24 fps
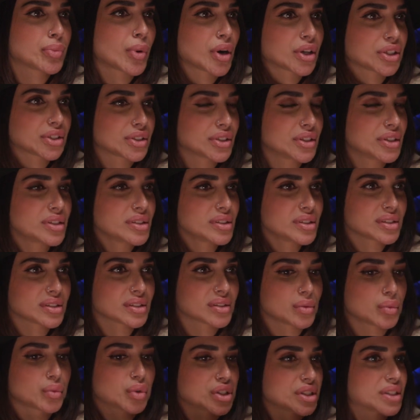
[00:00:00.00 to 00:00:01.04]
partners
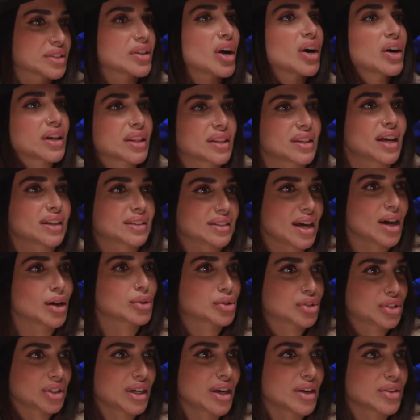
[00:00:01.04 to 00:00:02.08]
were stuck in that house
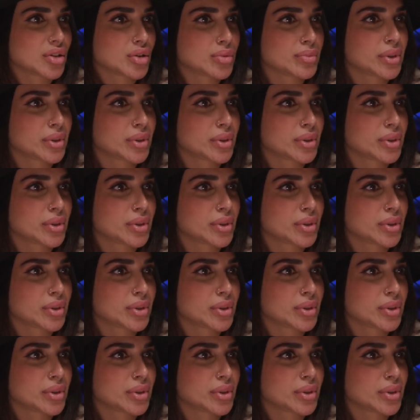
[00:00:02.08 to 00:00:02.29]
together